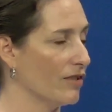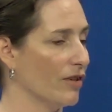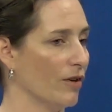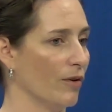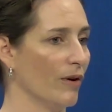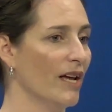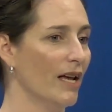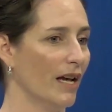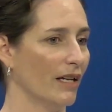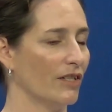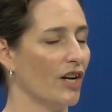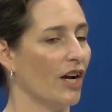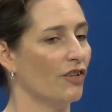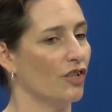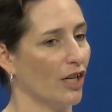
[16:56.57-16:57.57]
So it's
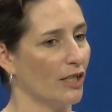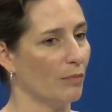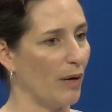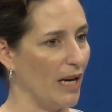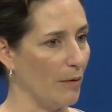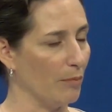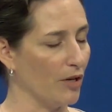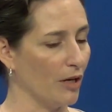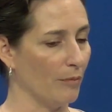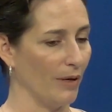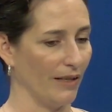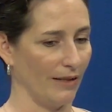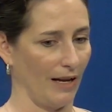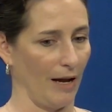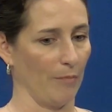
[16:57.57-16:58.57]
not just paper,
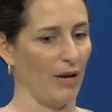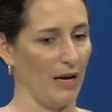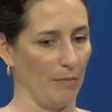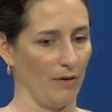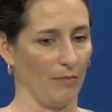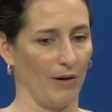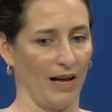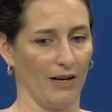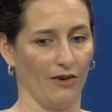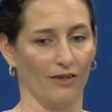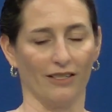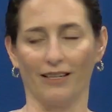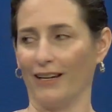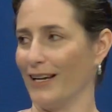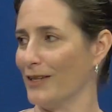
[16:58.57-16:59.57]
but that paper binder
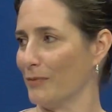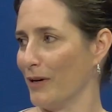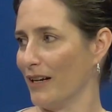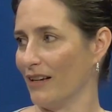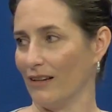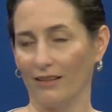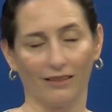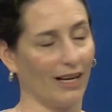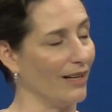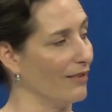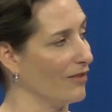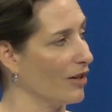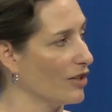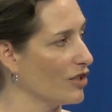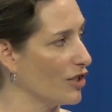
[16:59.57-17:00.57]
is a nice way to kind
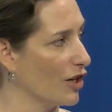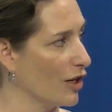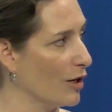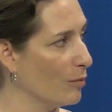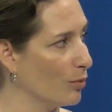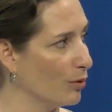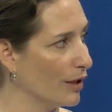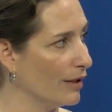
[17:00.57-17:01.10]
of our starting point.